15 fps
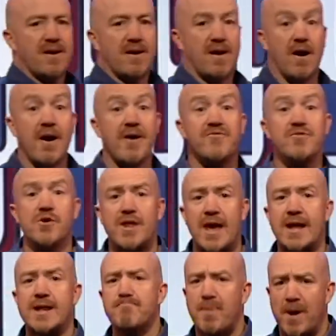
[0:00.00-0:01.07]
I've not
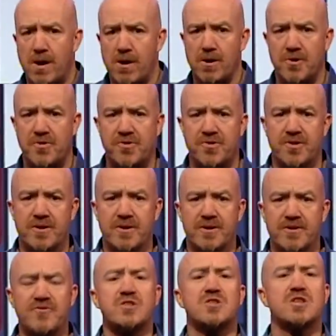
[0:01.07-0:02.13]
had a bath
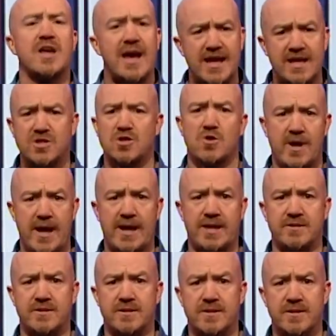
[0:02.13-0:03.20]
for days on
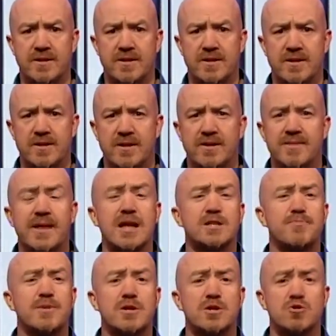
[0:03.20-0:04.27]
end, and that's
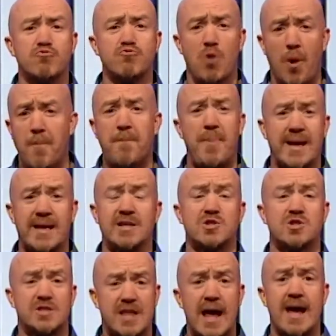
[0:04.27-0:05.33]
because Rob
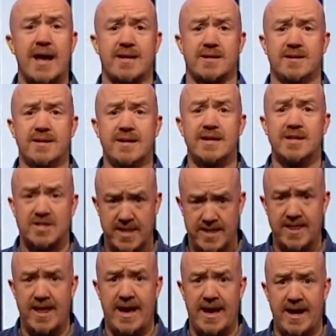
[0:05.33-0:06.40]
Beckett's dad is in
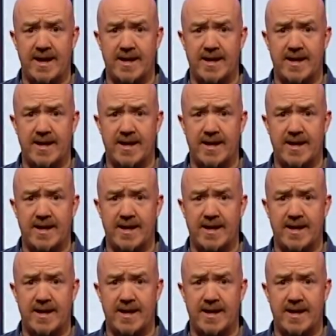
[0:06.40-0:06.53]
there.